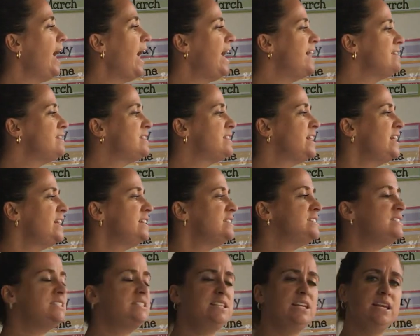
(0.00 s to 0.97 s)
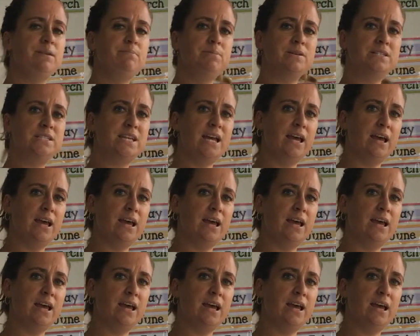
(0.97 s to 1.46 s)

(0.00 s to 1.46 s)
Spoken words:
and things deeper